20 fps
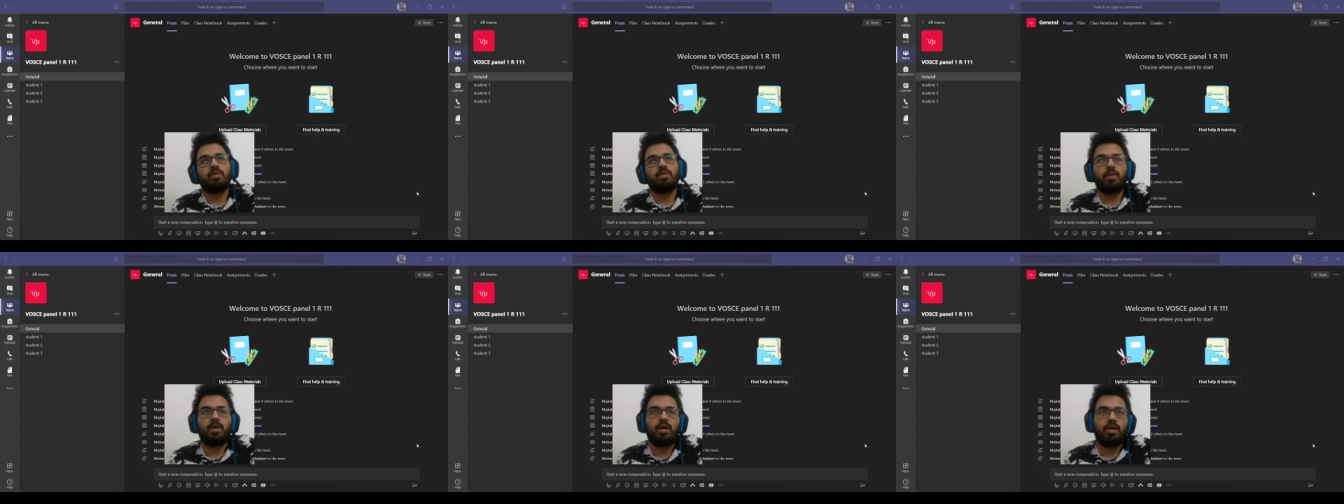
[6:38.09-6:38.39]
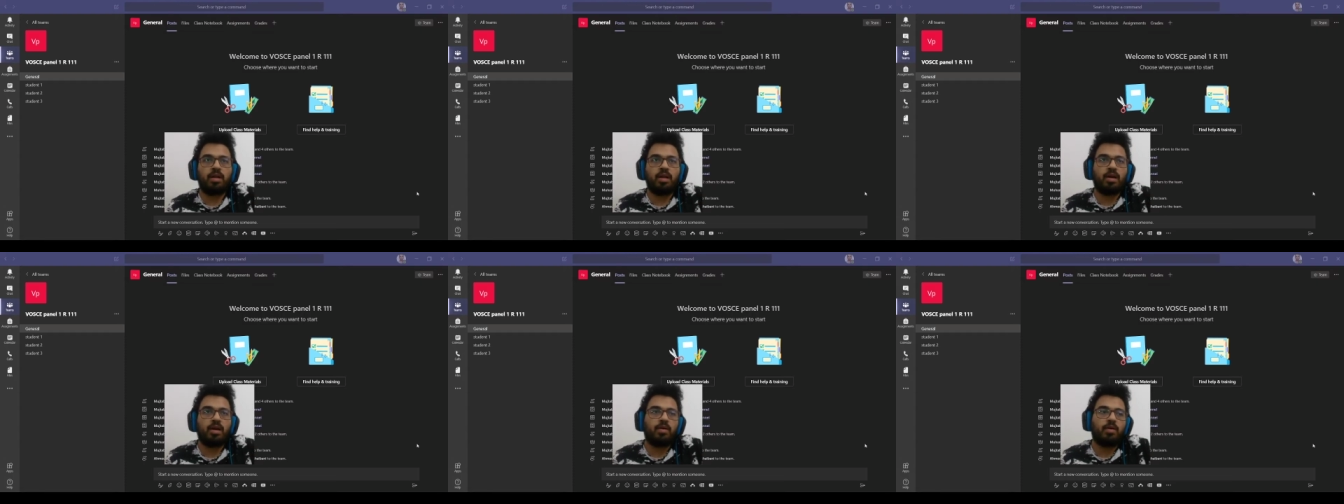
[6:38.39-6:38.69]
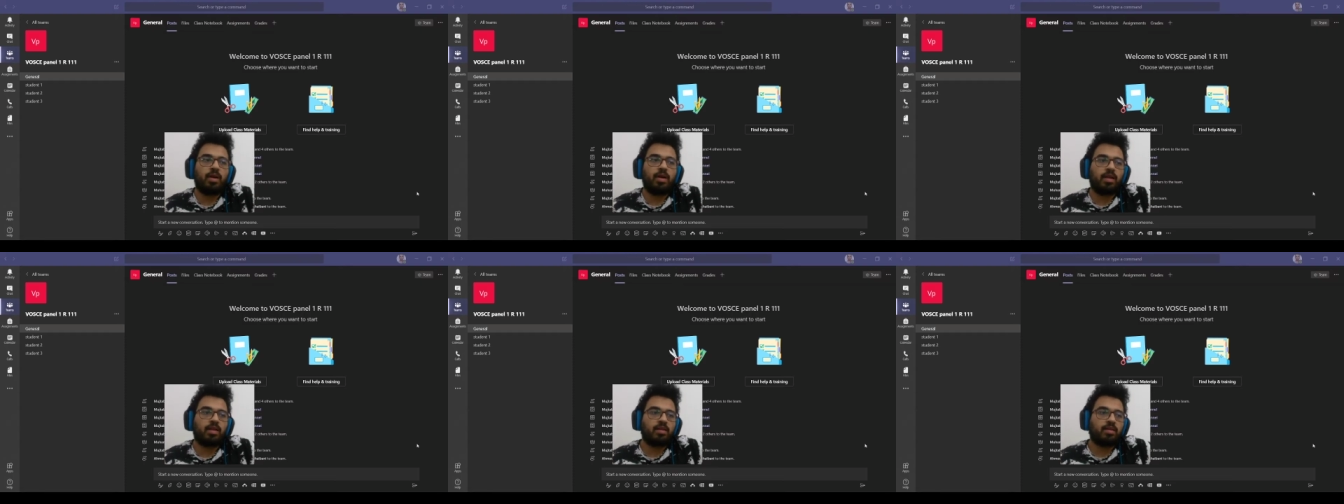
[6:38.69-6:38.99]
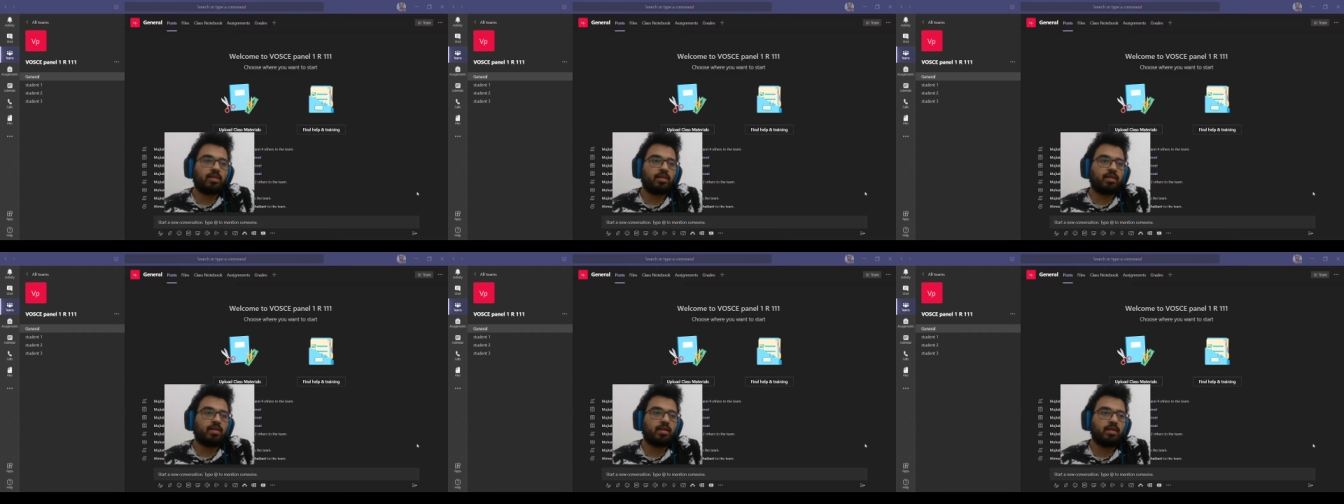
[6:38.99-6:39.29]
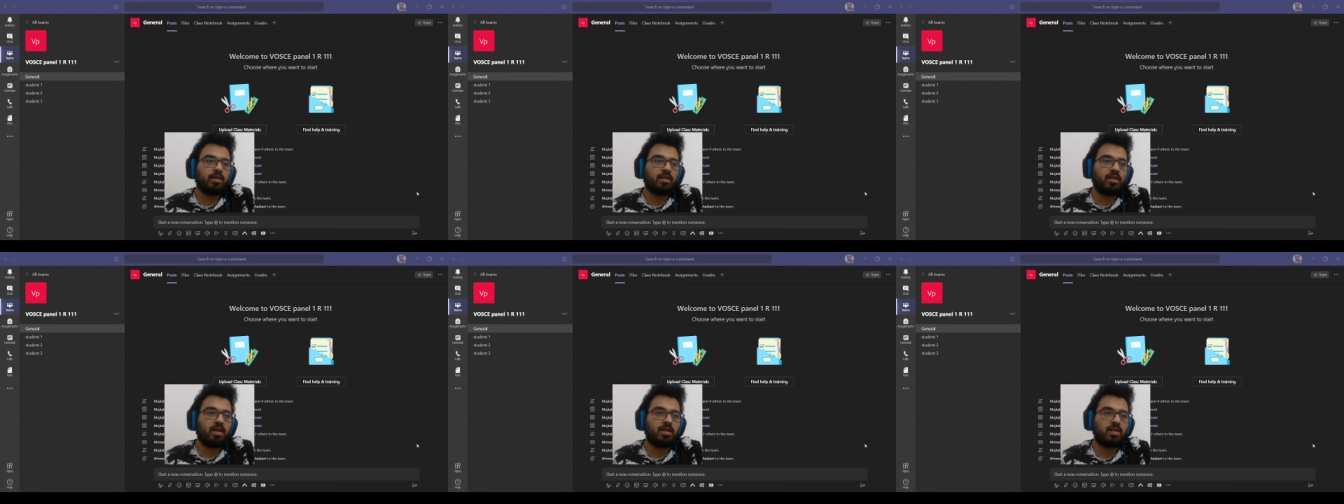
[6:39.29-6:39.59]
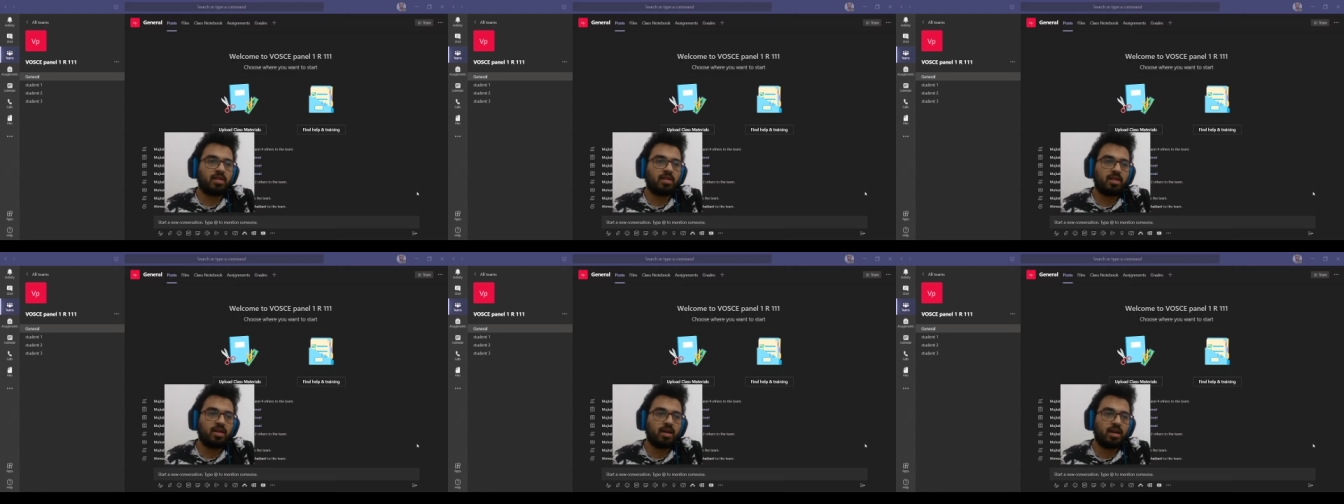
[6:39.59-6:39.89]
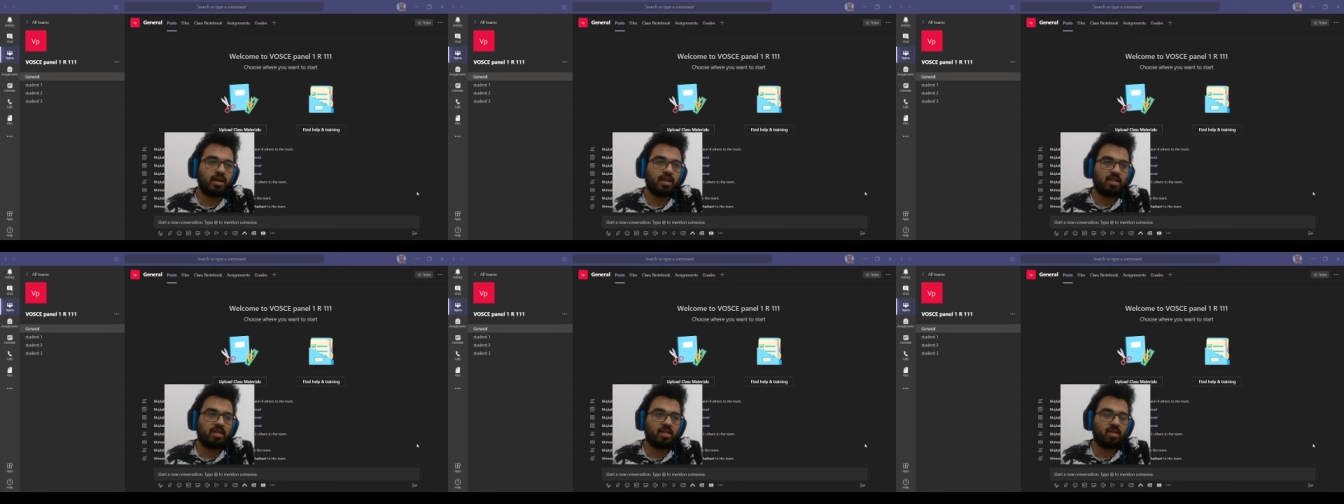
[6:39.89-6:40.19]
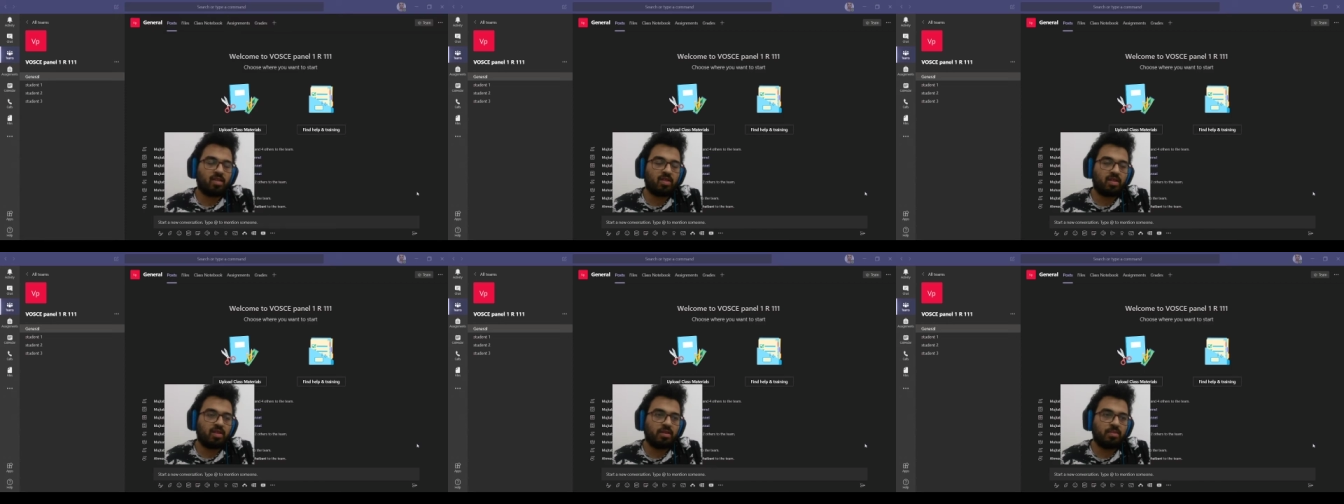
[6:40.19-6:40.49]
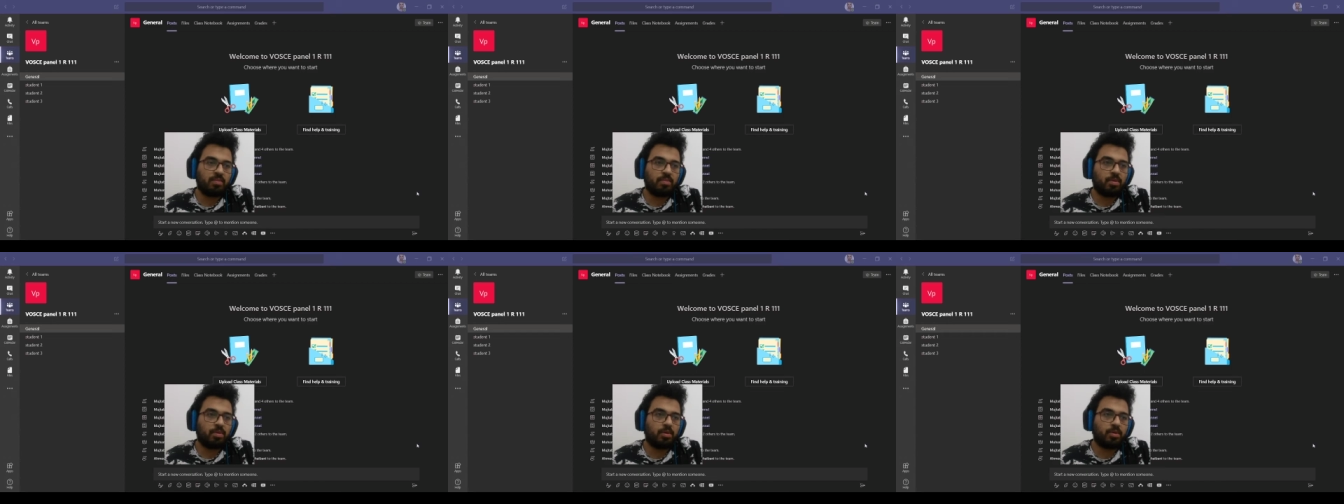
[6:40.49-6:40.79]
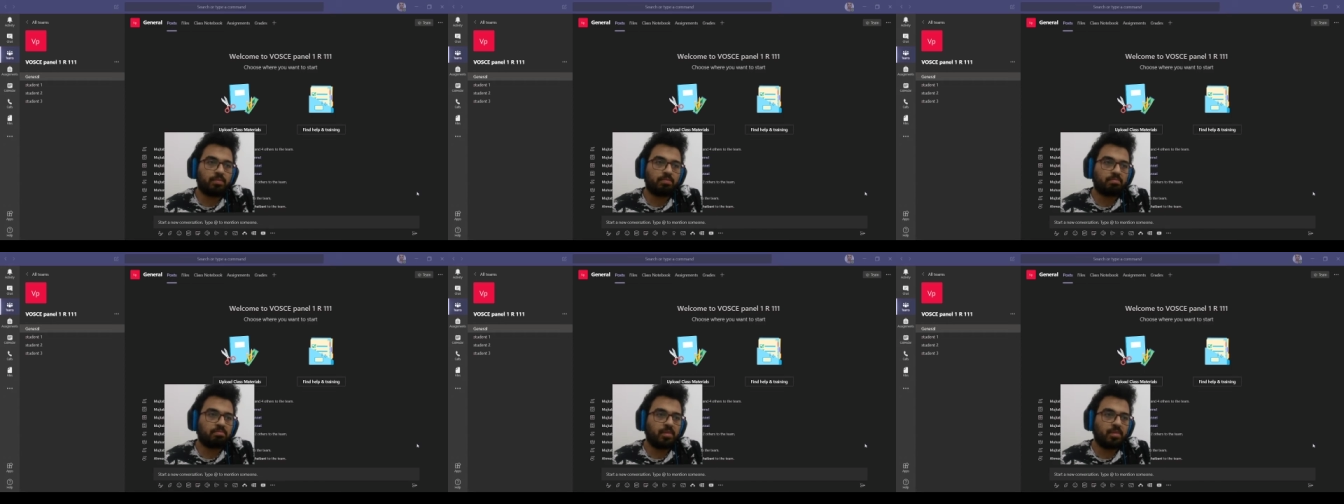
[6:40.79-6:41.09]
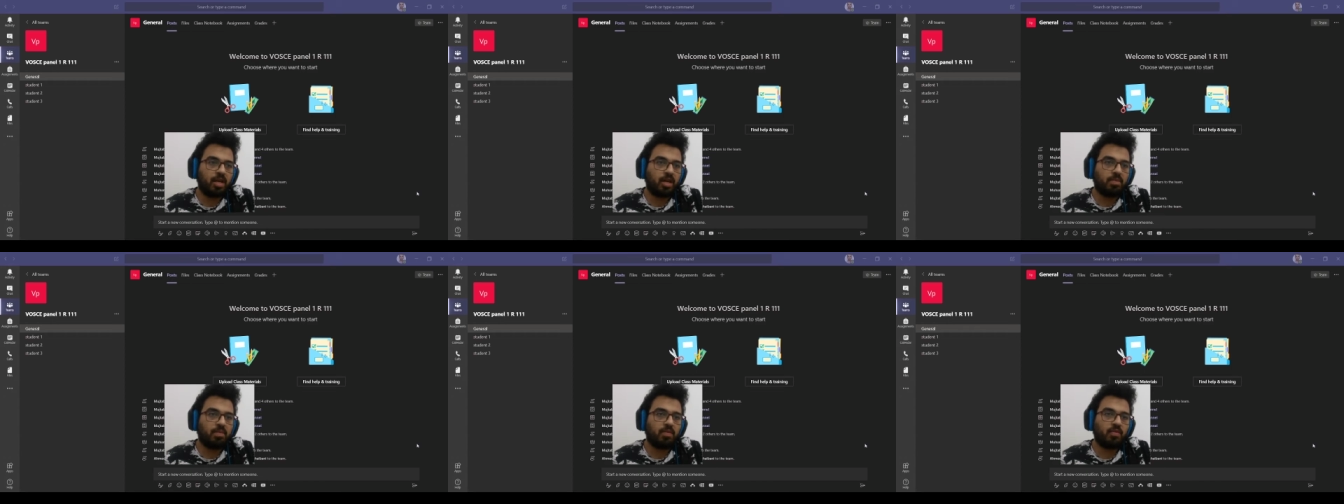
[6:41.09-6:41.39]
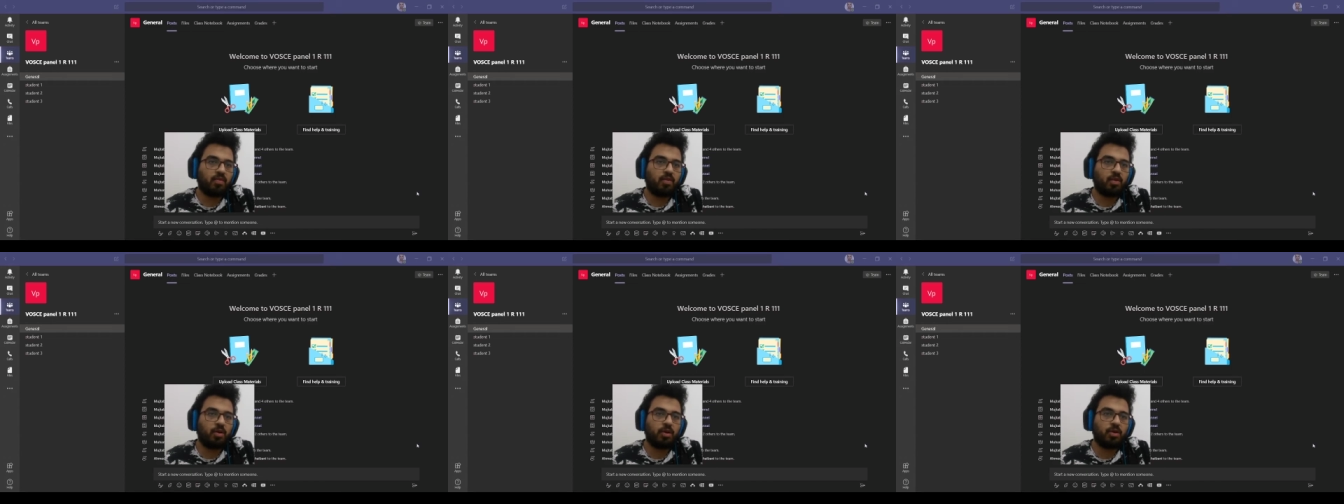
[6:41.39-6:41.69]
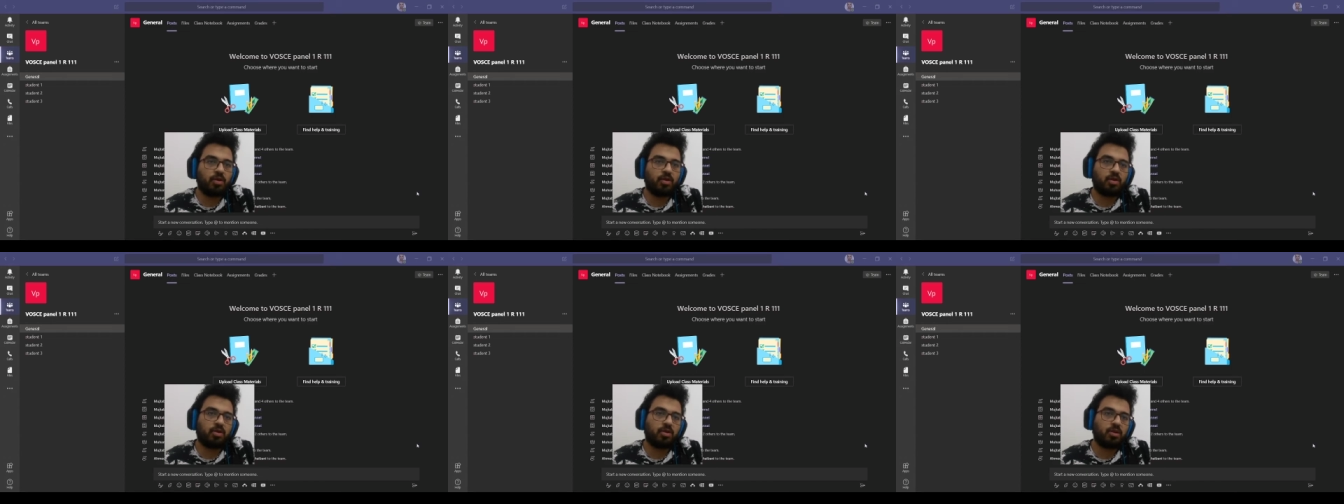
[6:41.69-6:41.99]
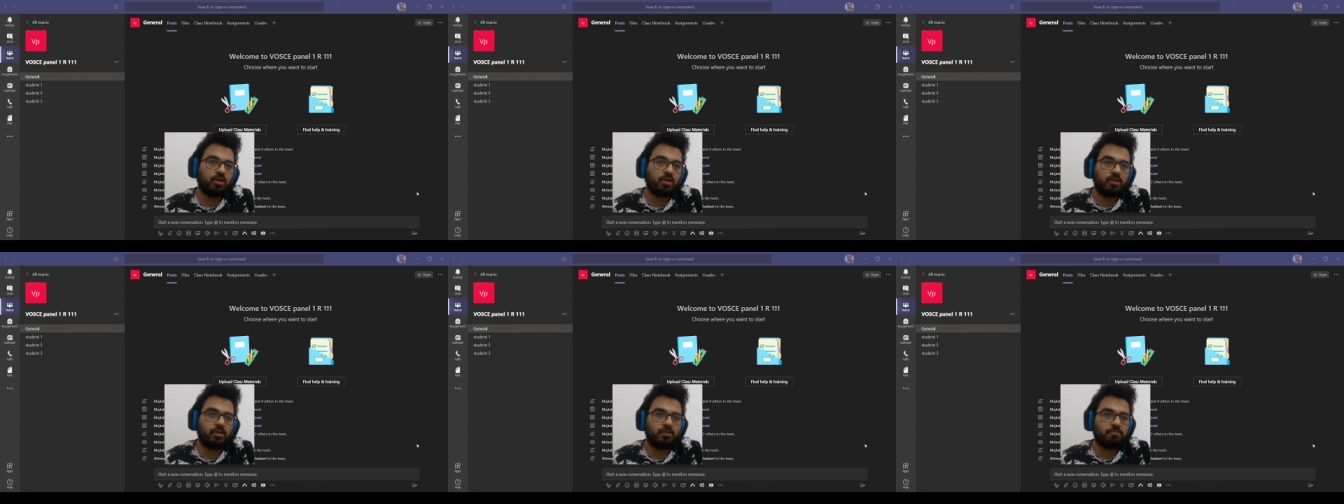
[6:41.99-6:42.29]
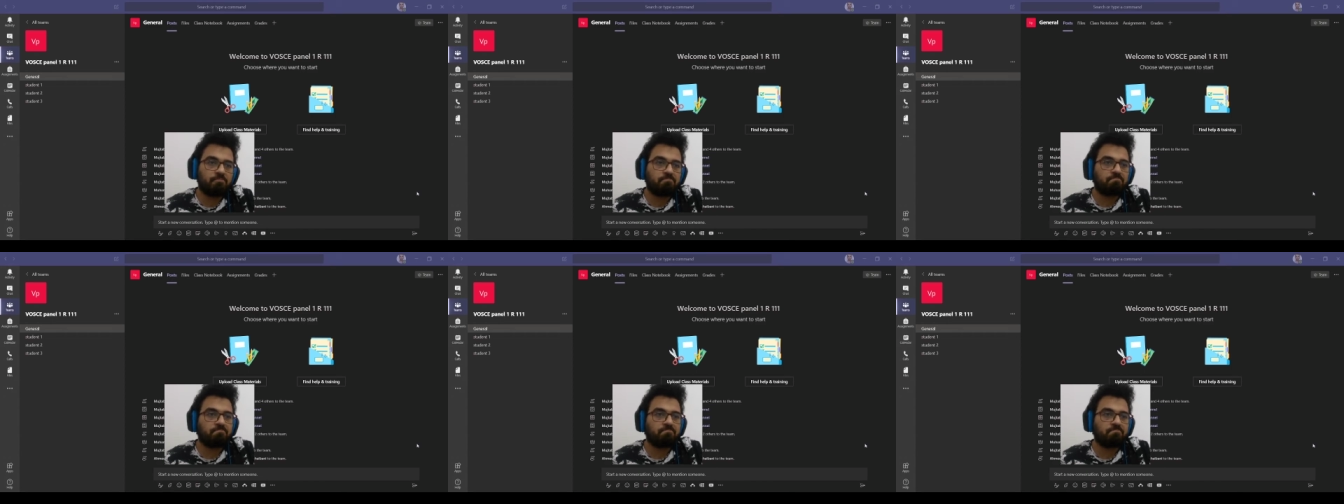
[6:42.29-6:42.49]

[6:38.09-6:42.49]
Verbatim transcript: right now, and uh, it's not as simple. Like before, you could